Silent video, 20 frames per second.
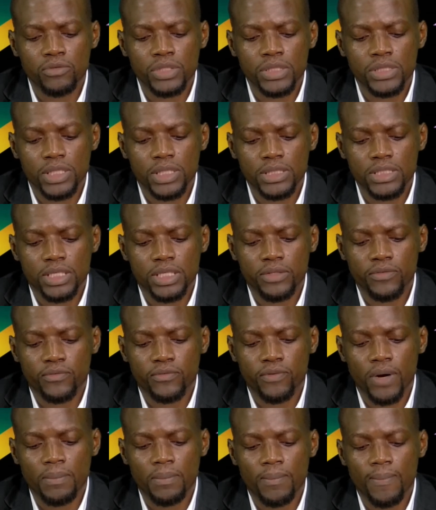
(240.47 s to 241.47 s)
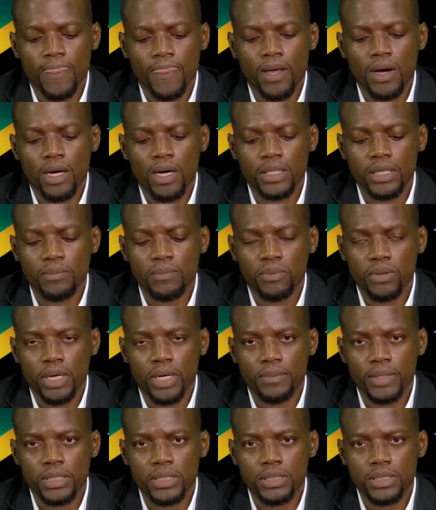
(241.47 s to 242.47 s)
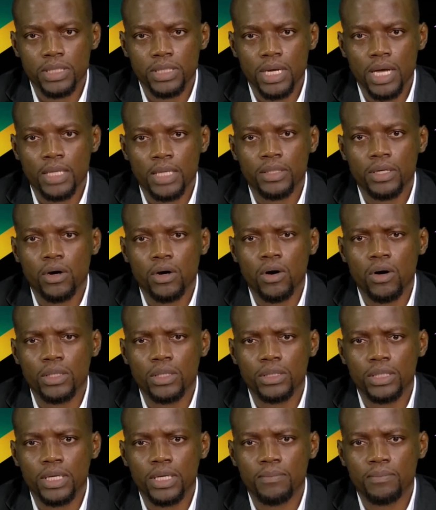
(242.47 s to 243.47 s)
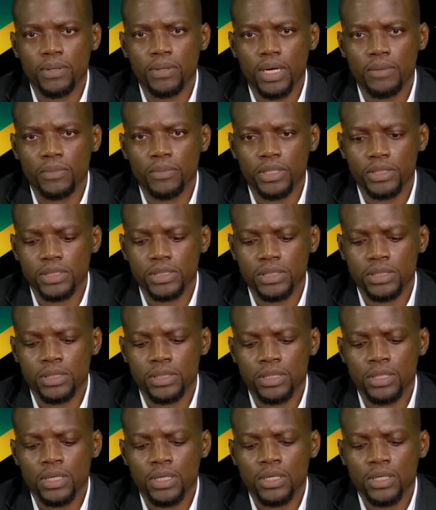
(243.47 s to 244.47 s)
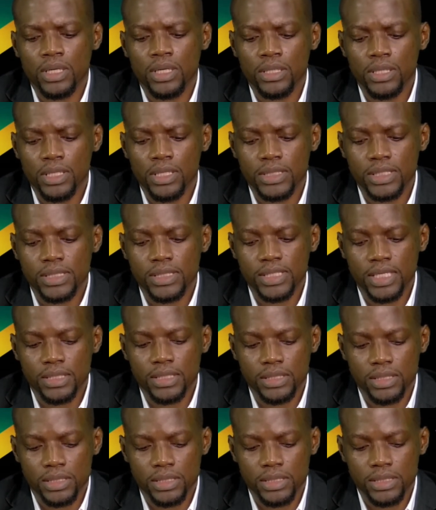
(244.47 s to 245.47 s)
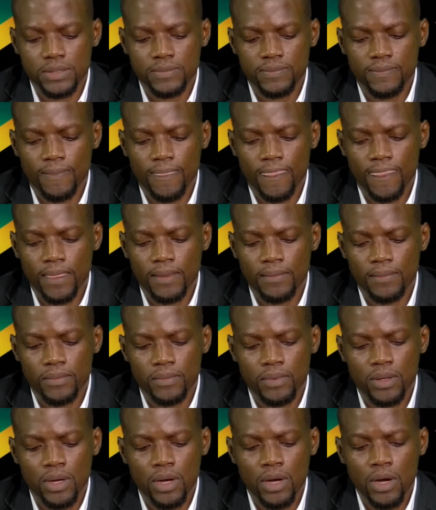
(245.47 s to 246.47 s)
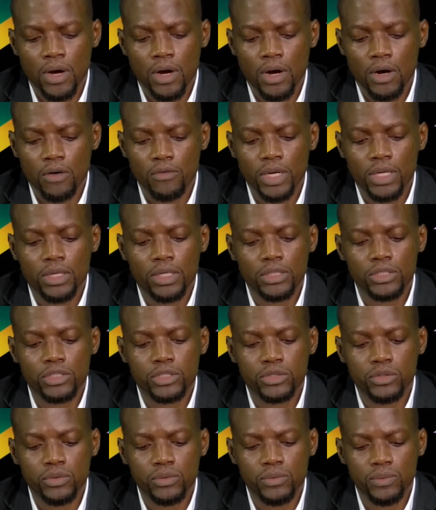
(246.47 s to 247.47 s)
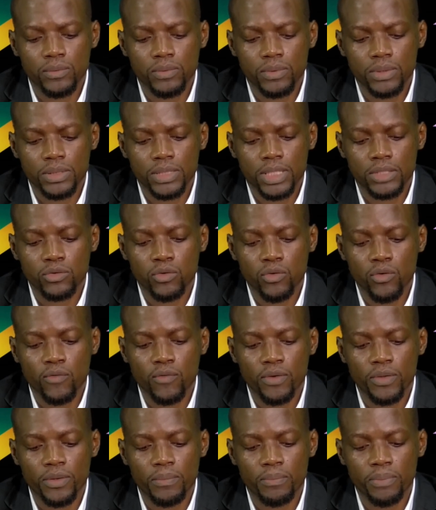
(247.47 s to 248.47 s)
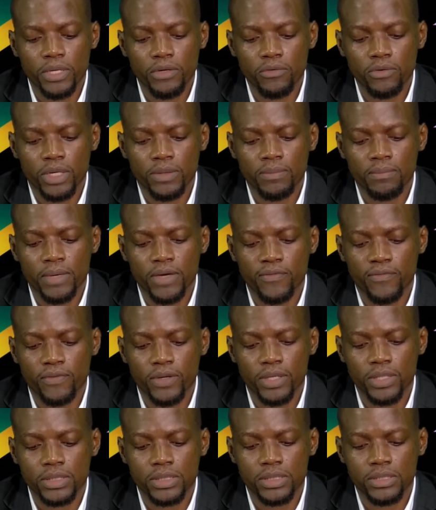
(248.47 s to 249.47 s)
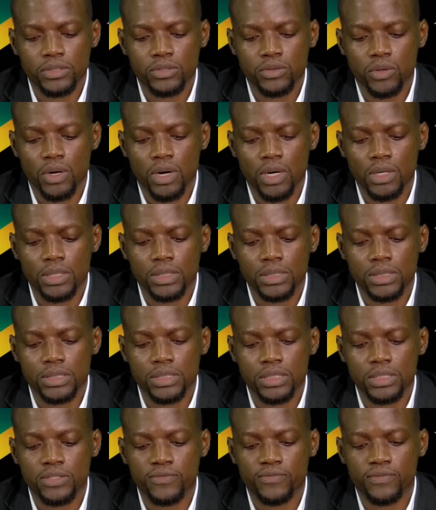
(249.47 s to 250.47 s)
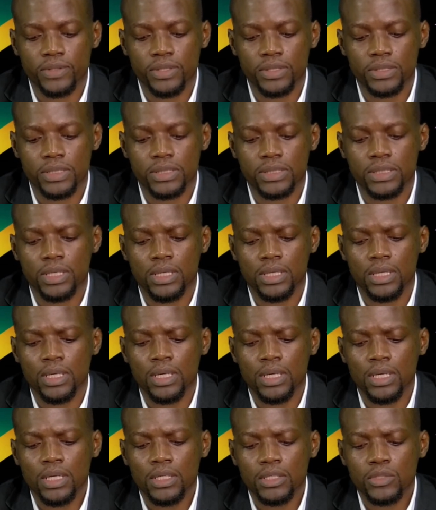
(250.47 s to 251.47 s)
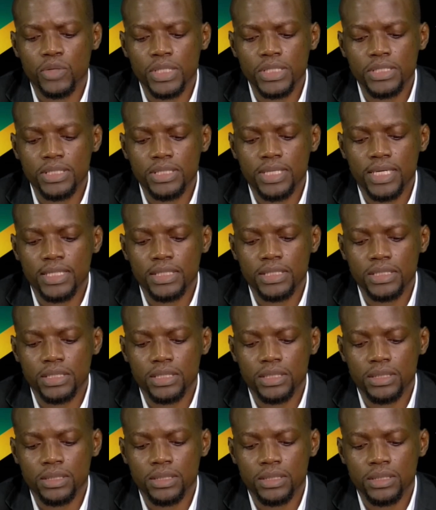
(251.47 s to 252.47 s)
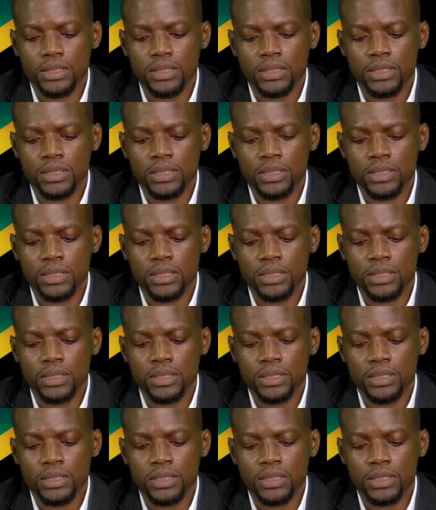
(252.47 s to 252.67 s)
resulted from unemployment and underemployment in other sectors. Our records show that over the period May 1st to August 31st, 2019,